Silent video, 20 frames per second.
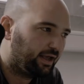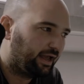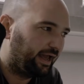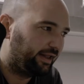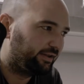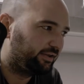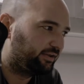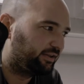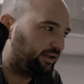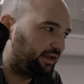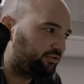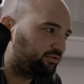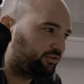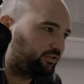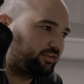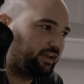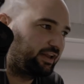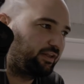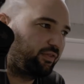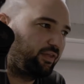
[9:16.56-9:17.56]
And the
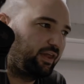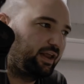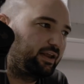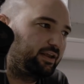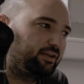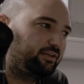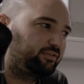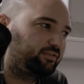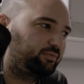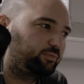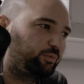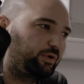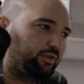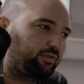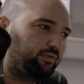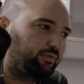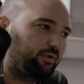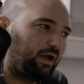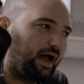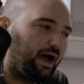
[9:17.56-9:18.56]
interesting thing is with